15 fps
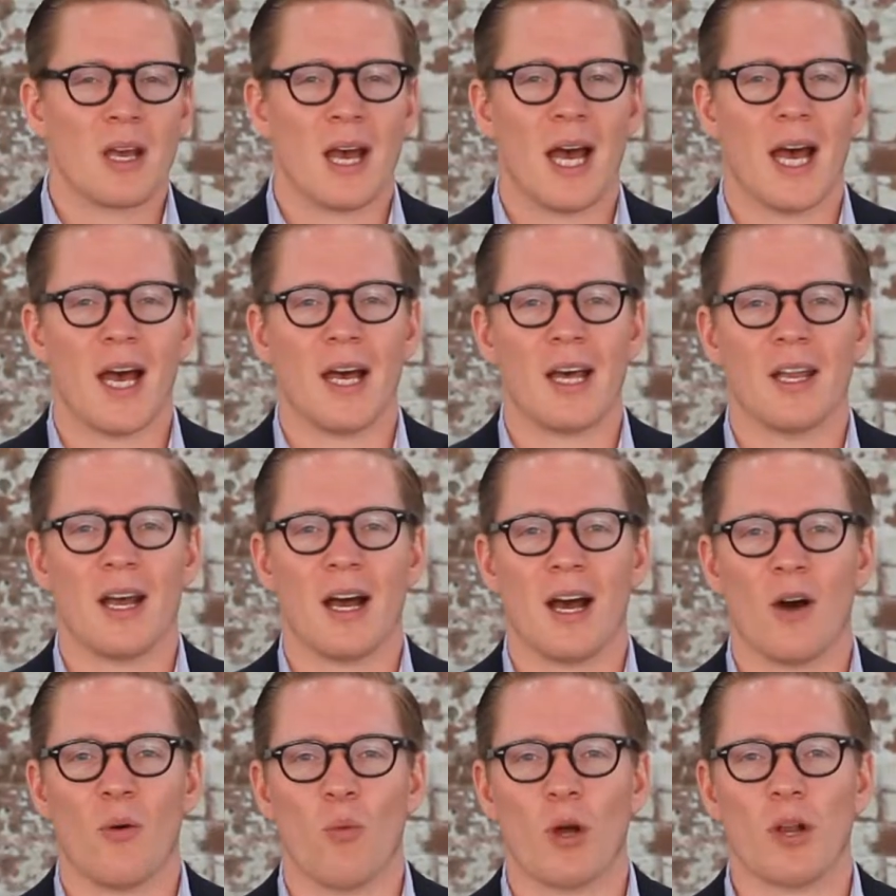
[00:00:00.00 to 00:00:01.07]
And
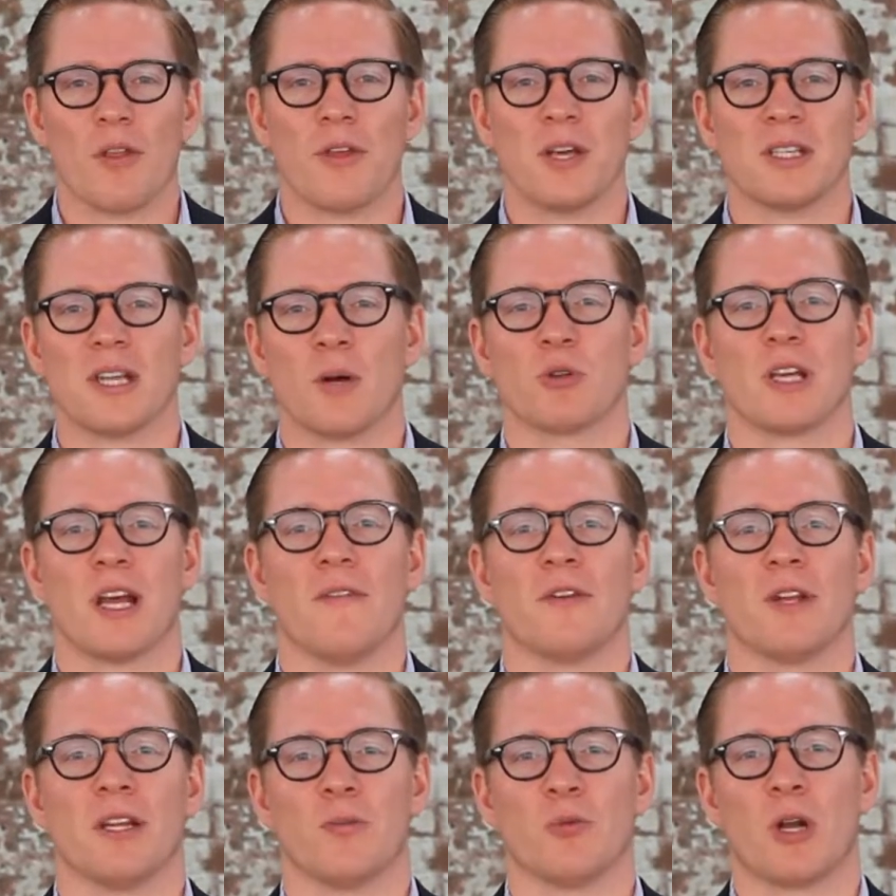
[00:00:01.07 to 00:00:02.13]
one of the things that was
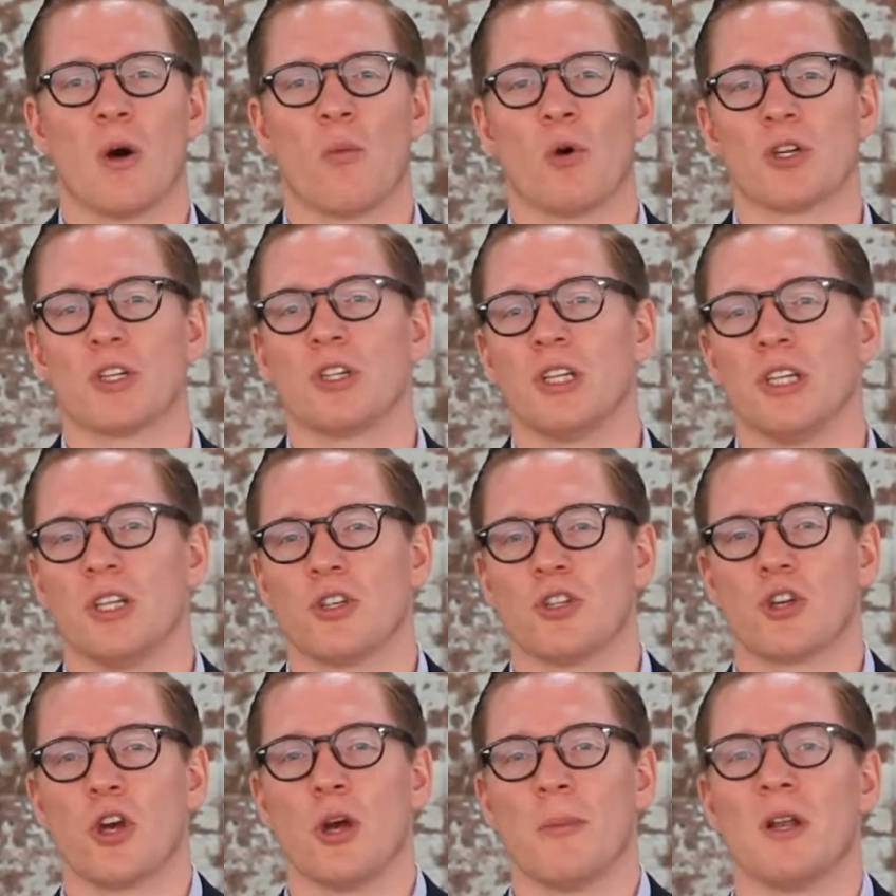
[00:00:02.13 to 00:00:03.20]
evident when I watched the
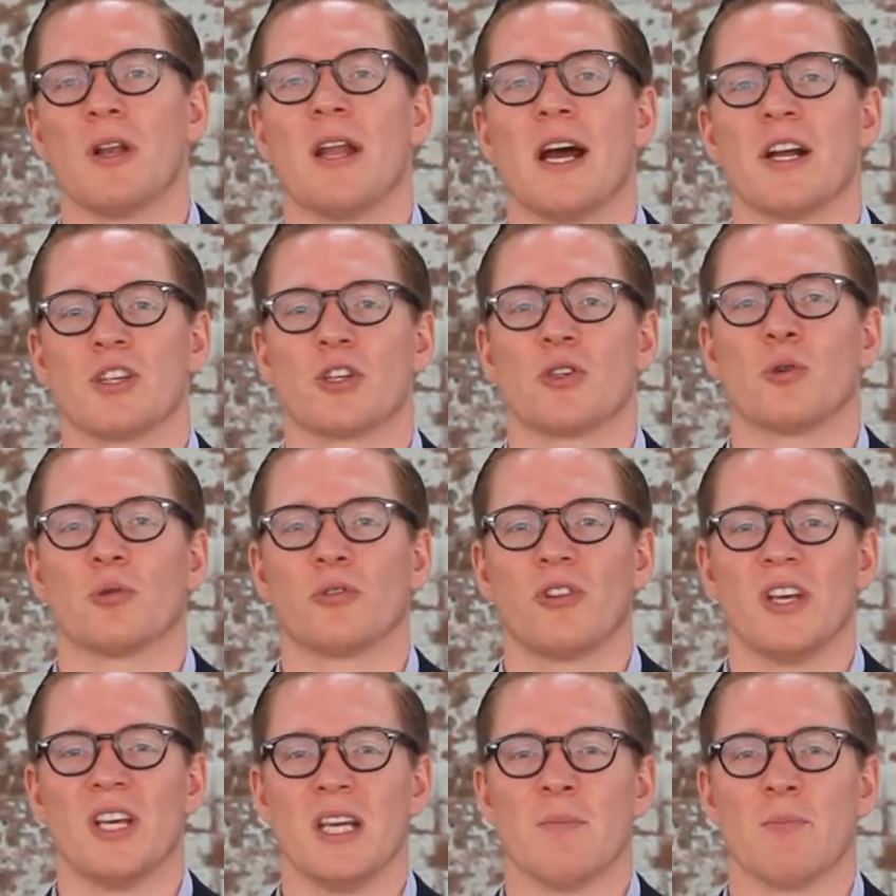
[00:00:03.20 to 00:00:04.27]
German national
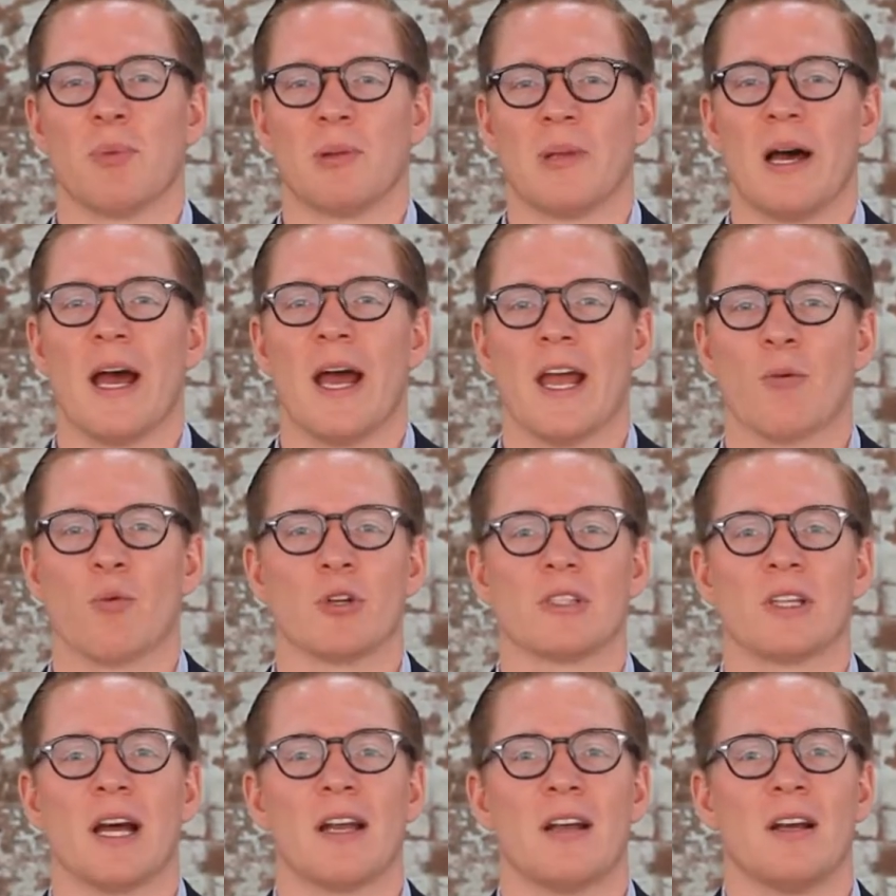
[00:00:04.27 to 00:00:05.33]
team play
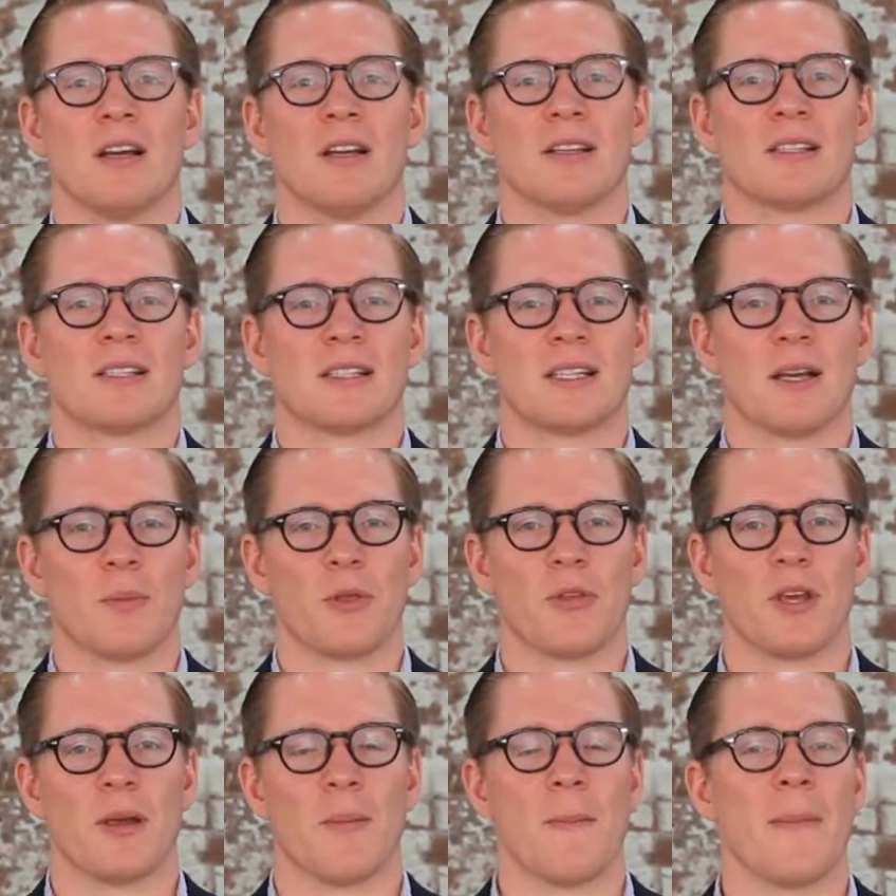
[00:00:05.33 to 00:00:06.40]
was that
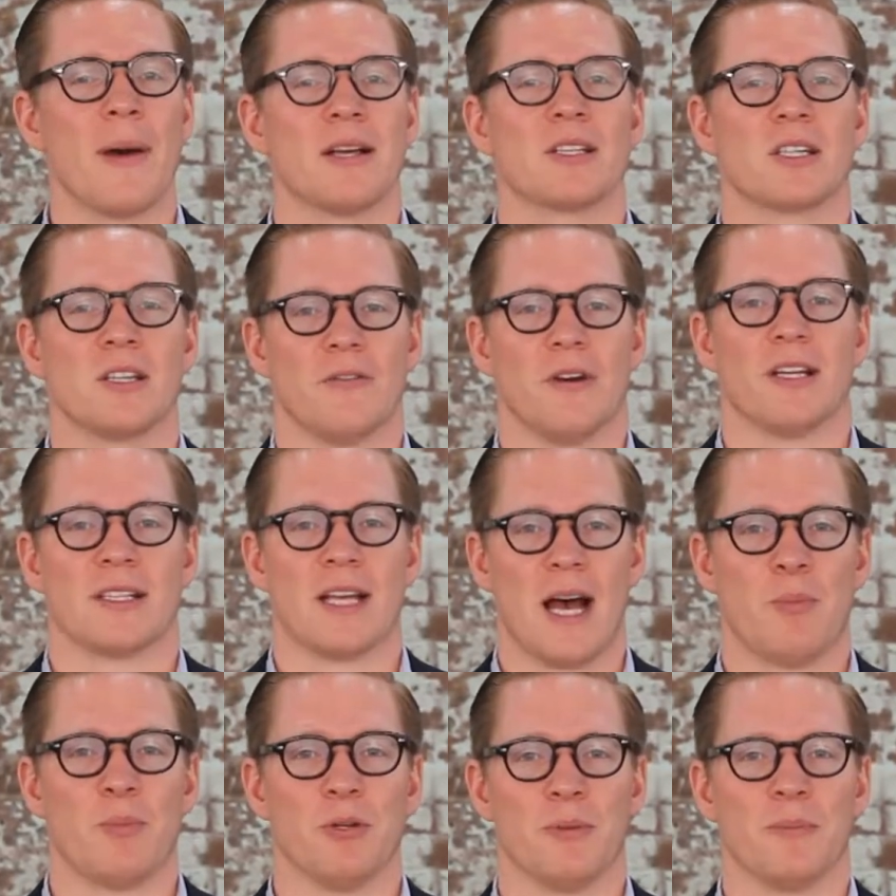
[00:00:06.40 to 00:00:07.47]
something massive has
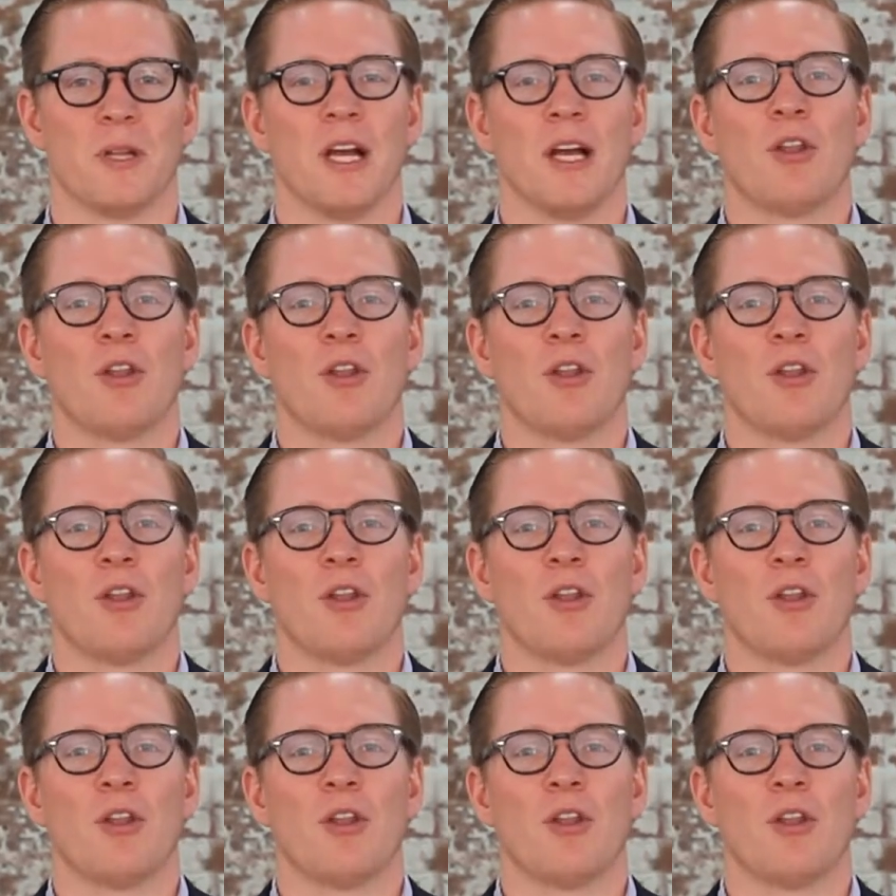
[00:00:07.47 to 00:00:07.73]
happened.